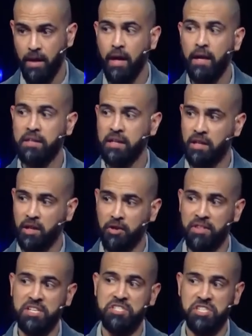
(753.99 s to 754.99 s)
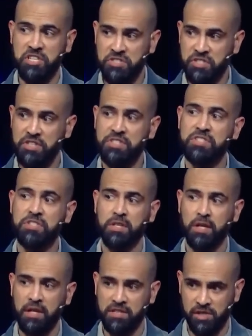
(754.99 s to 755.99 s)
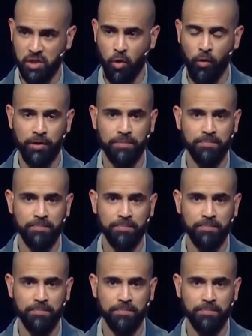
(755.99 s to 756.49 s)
and declare that Jesus is Lord.